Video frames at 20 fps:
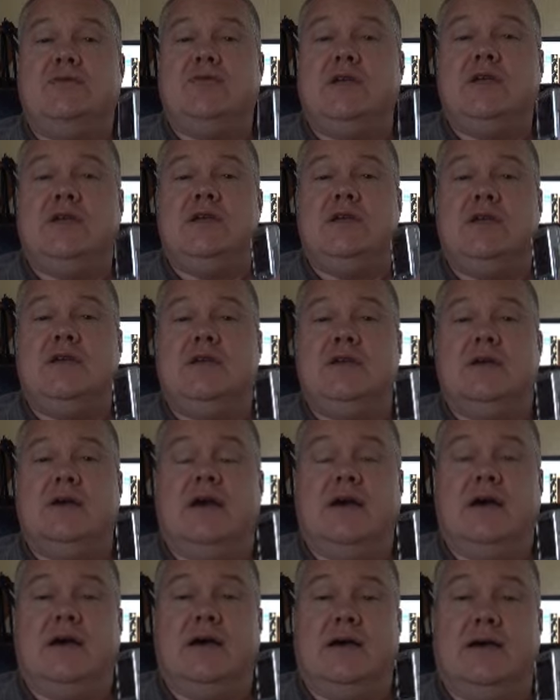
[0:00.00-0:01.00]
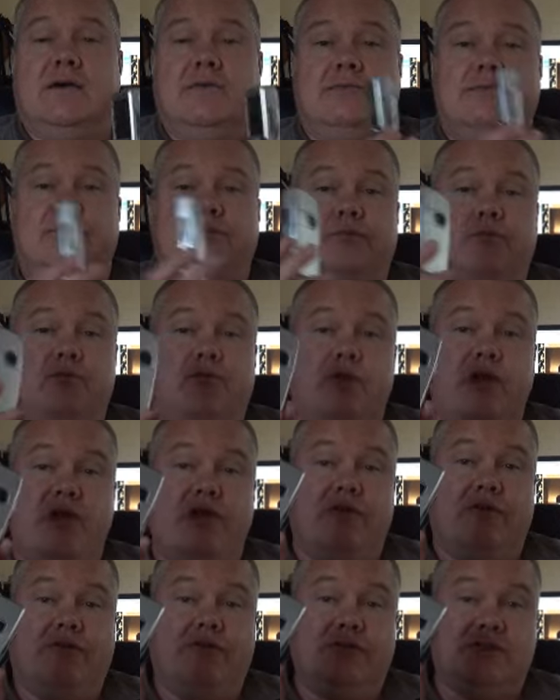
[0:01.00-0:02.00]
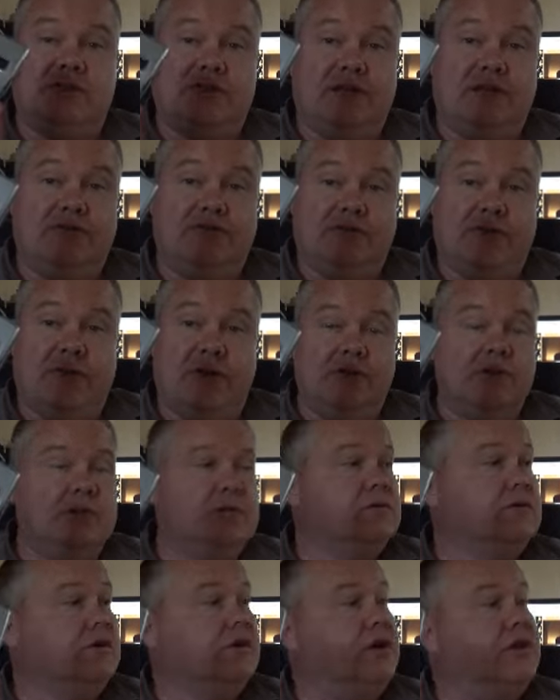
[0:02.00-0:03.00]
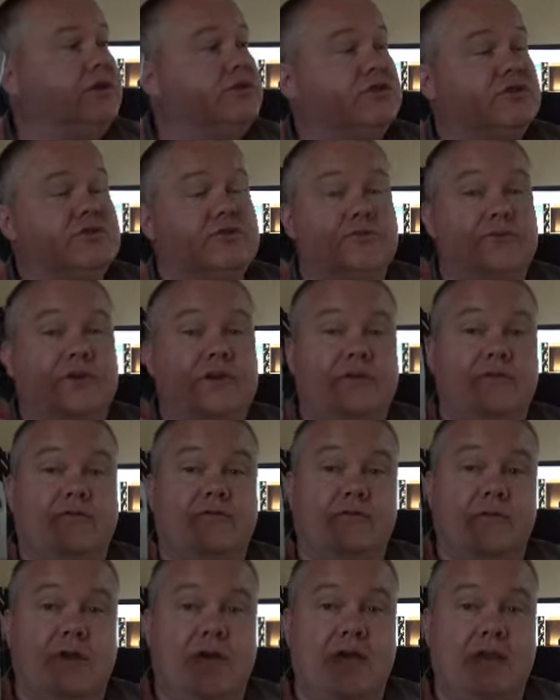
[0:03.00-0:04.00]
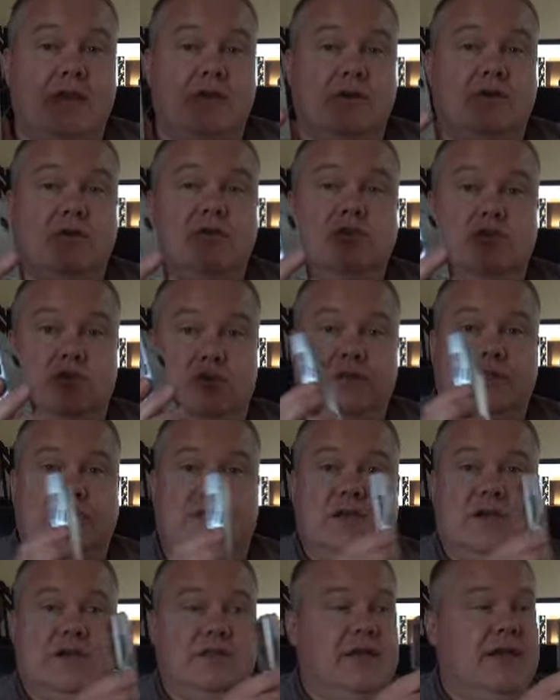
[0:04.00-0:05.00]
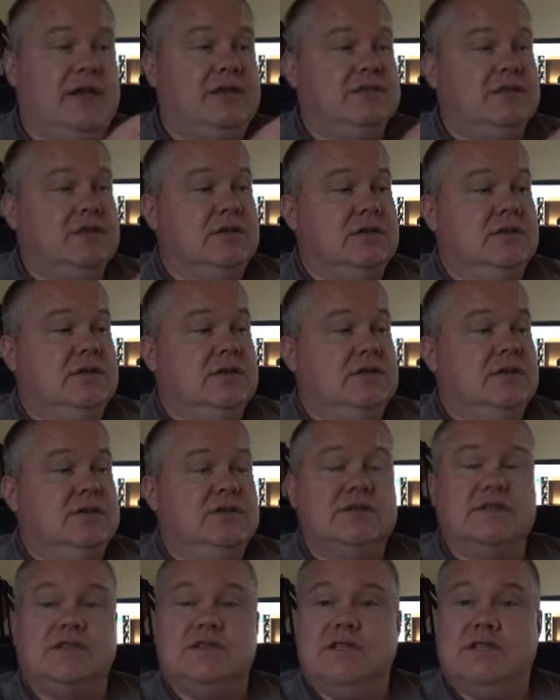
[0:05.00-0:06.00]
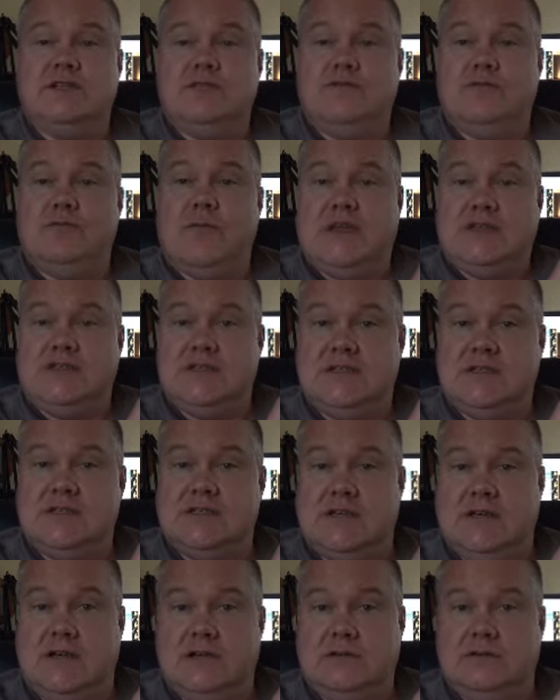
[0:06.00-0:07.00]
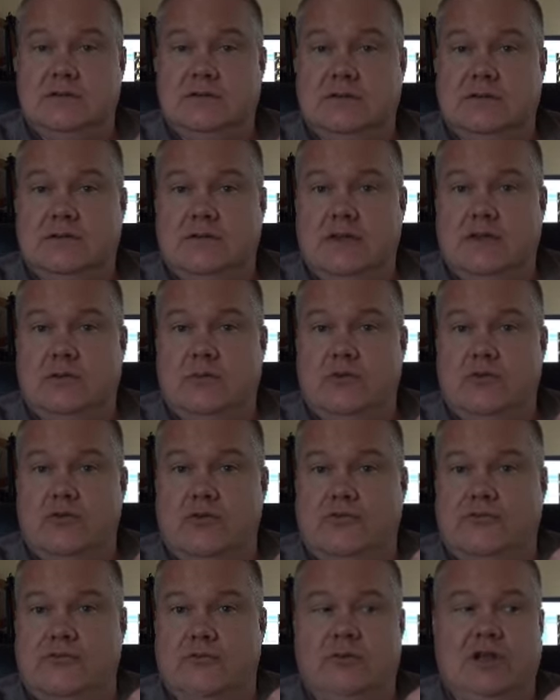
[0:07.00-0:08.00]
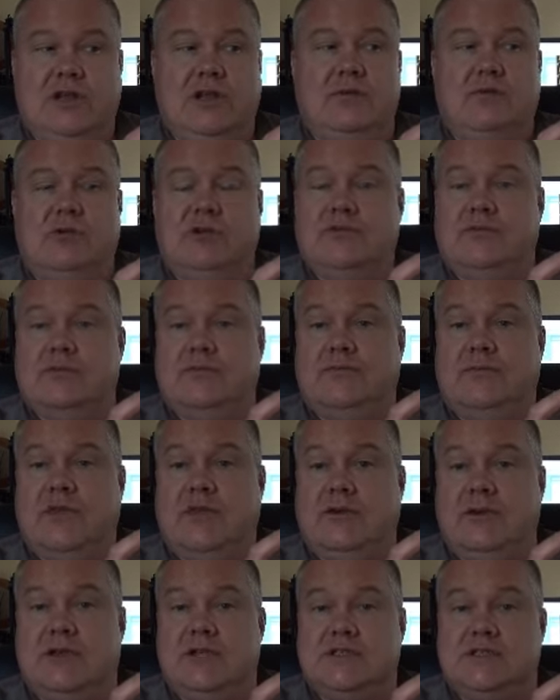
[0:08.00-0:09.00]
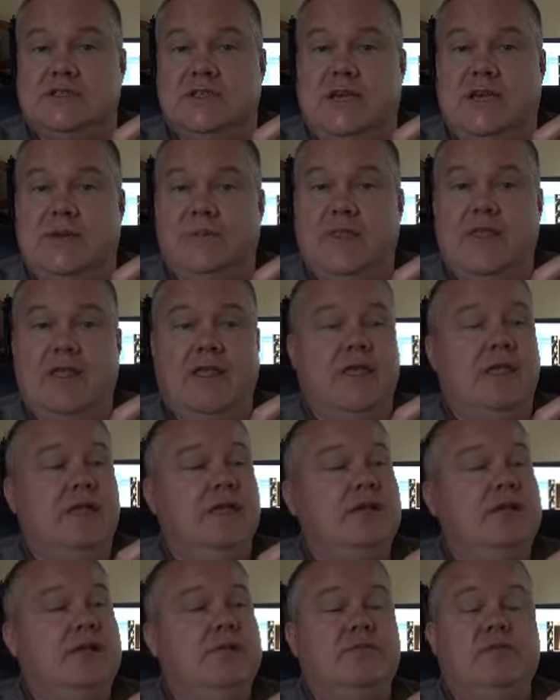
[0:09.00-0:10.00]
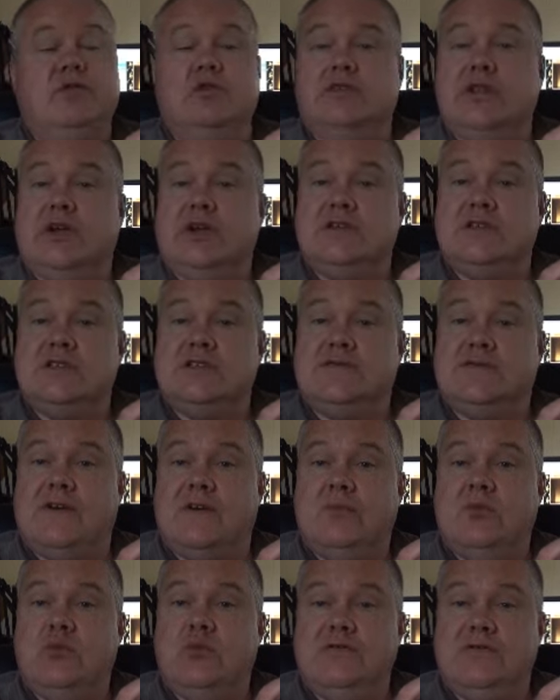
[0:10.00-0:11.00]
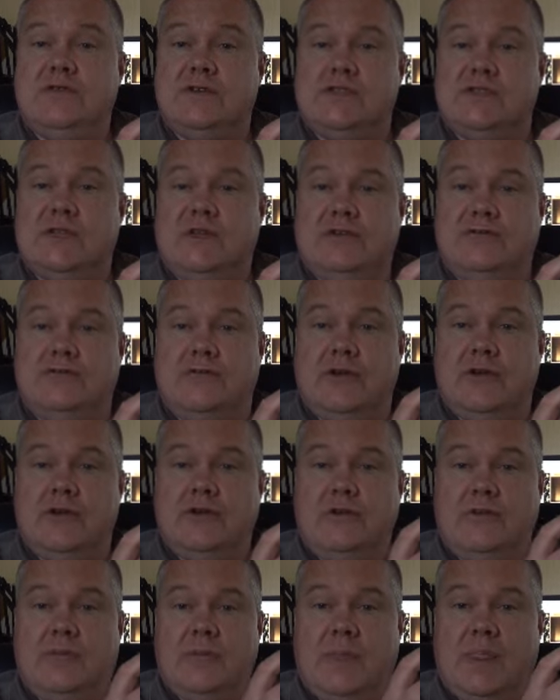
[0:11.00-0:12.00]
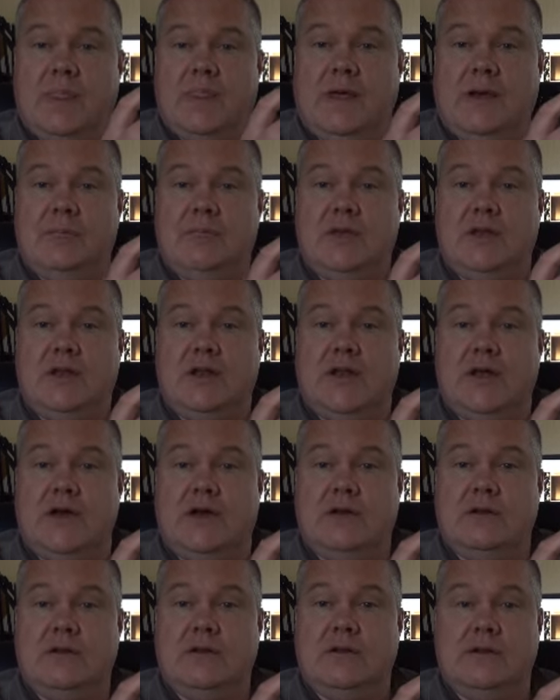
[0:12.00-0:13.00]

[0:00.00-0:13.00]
the rear of the cell phone close to the rear of the radio, you will hear that distinctive buzzing sound that we're all familiar with. There it is there. You'll notice if I move the cell phone up and down,